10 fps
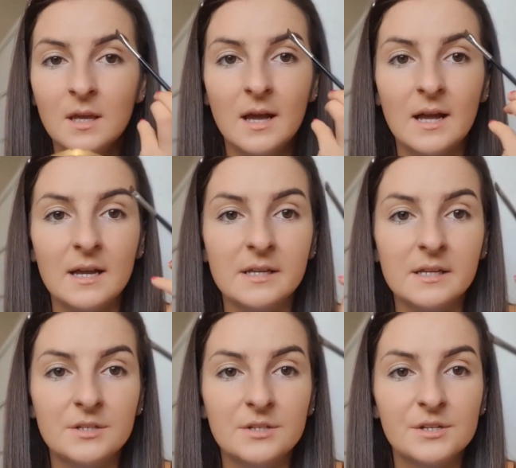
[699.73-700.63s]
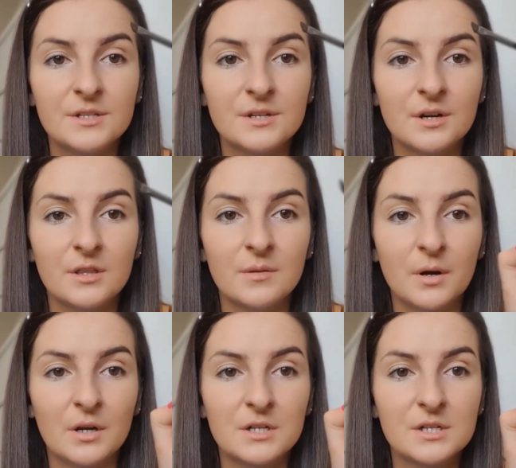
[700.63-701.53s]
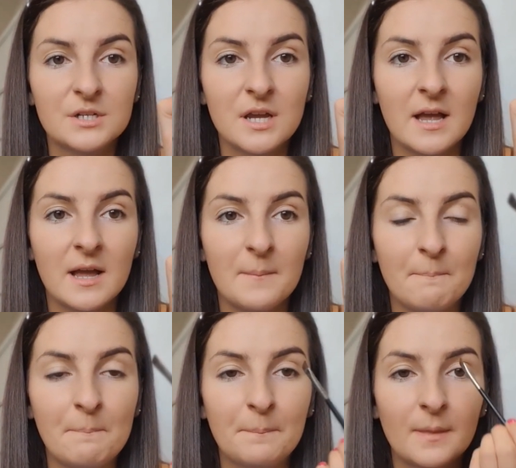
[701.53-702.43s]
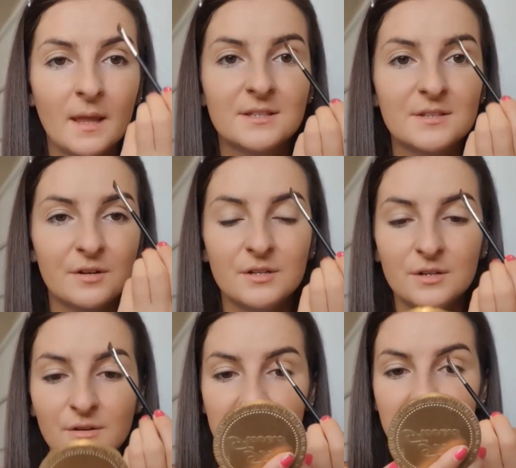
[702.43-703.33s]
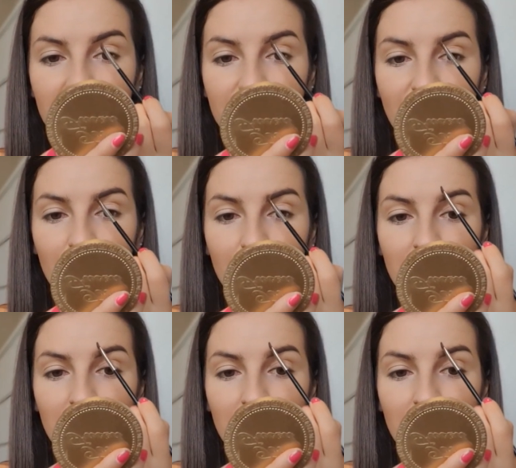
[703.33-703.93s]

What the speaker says: I just turn the brush and sort of do wee strokes up.